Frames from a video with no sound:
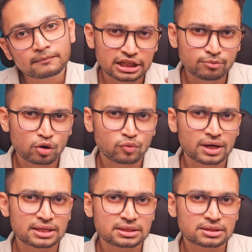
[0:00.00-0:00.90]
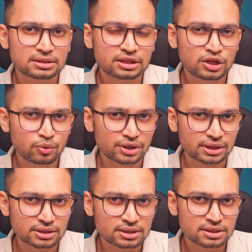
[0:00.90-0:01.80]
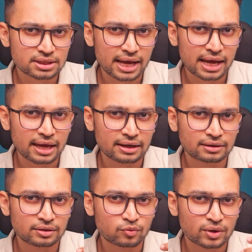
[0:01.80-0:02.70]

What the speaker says: Lemon was curious and